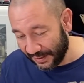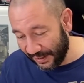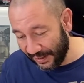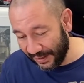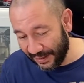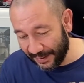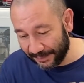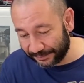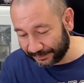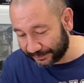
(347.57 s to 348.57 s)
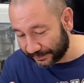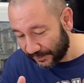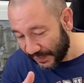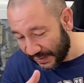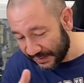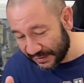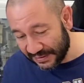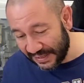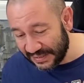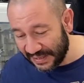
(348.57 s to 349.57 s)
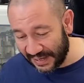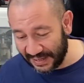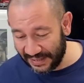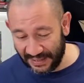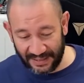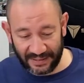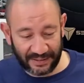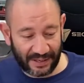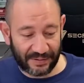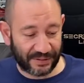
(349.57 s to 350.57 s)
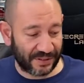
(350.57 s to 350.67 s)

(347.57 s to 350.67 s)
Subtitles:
The detailing in it, you know,